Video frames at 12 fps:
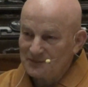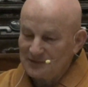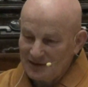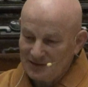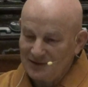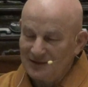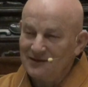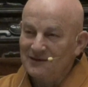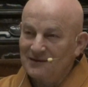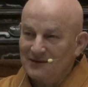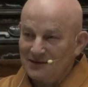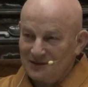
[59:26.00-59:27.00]
And
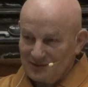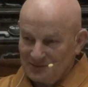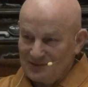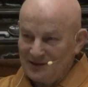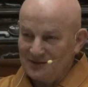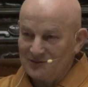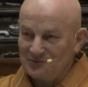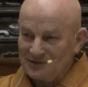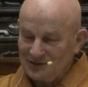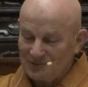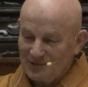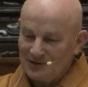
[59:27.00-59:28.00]
when
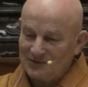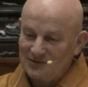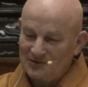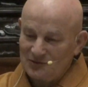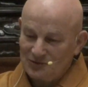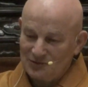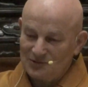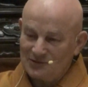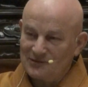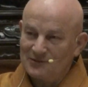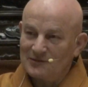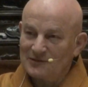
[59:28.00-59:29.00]
we want to
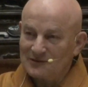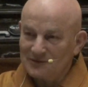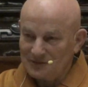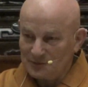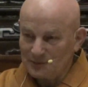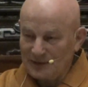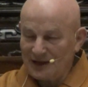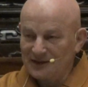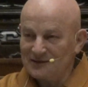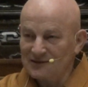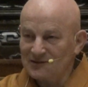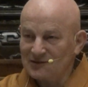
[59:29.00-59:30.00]

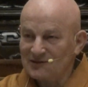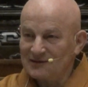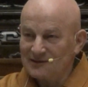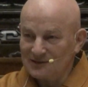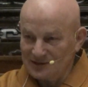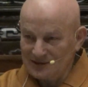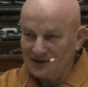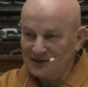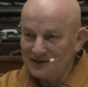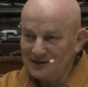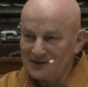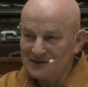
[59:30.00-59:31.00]
practice
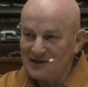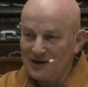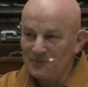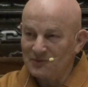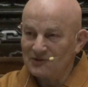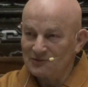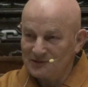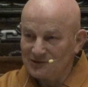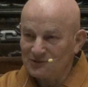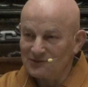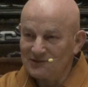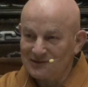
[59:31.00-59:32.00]
really in depth, we
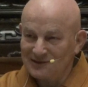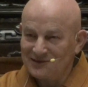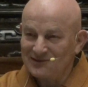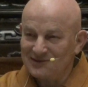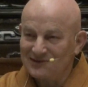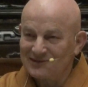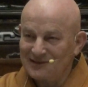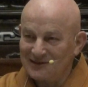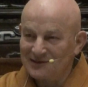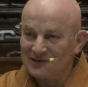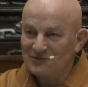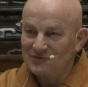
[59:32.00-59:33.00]
should see this
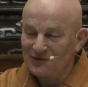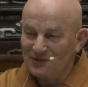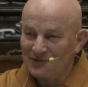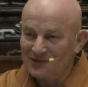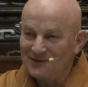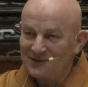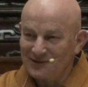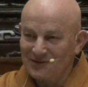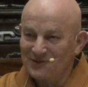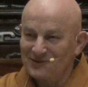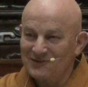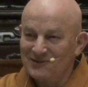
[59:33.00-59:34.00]
interflow,
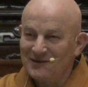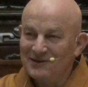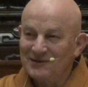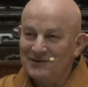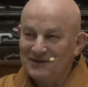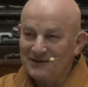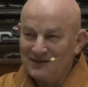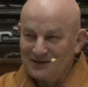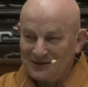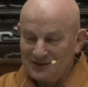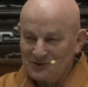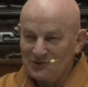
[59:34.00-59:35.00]
not
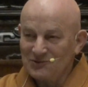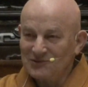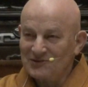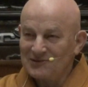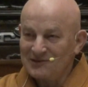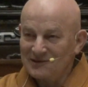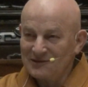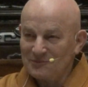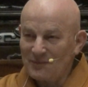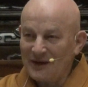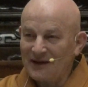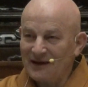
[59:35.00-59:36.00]
use the
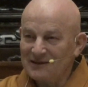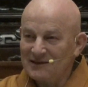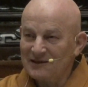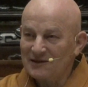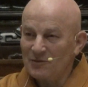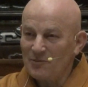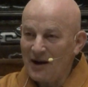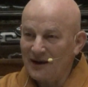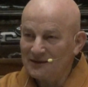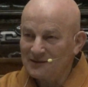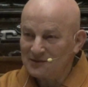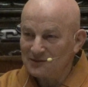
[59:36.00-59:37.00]
mechanical
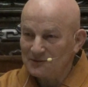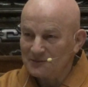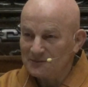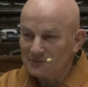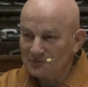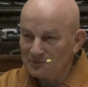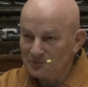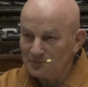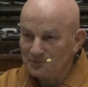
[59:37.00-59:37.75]
mind. Hmm?